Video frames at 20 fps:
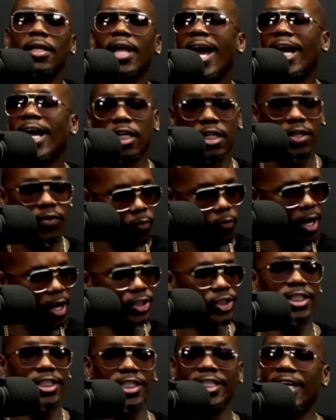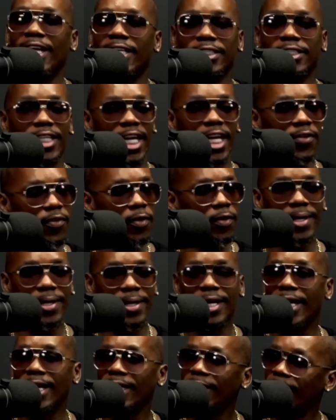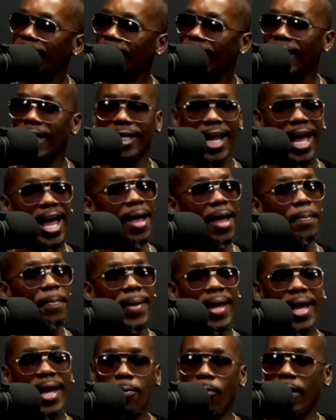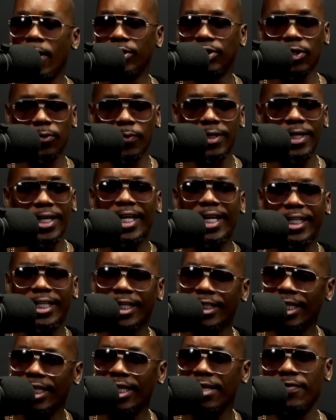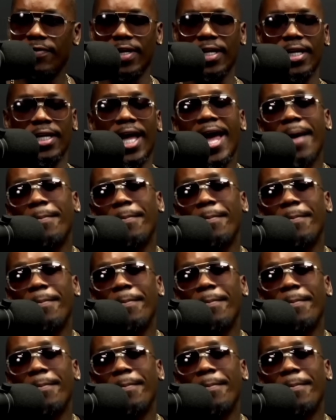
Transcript: I could have watched it the next day from beginning to end. I may watch it when it hit the TV.